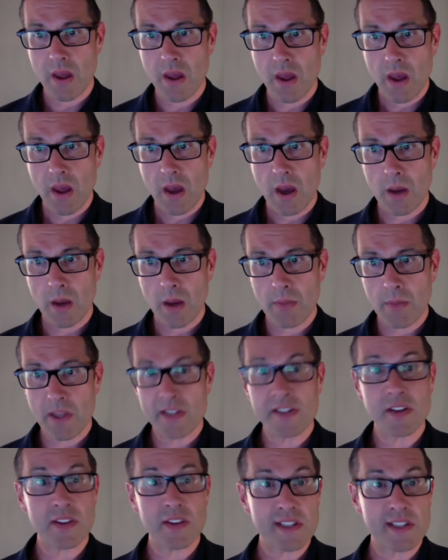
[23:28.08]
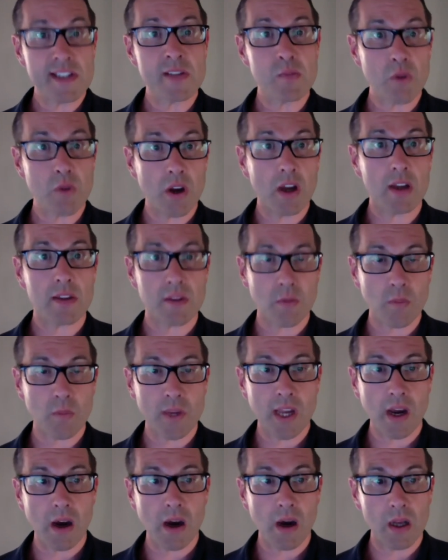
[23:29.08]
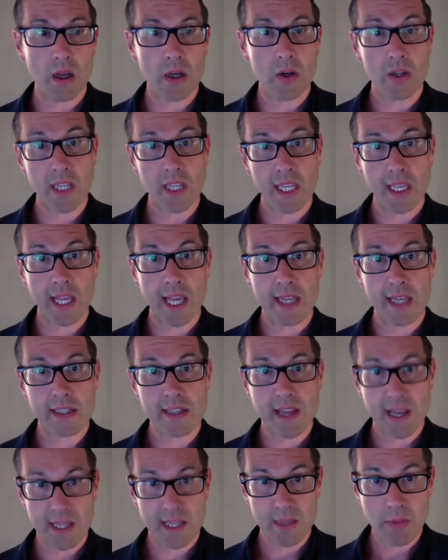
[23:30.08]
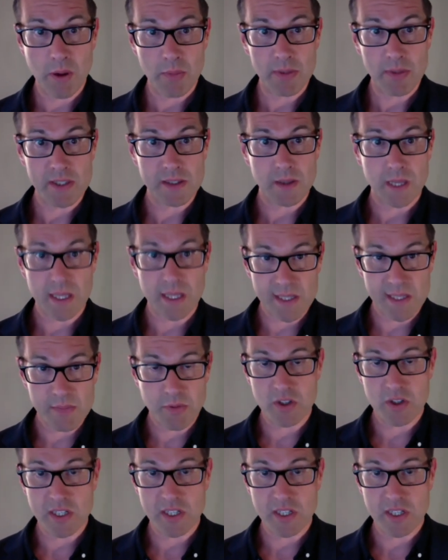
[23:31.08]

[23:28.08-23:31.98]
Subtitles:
And so this is work that we are looking at the moment in this project.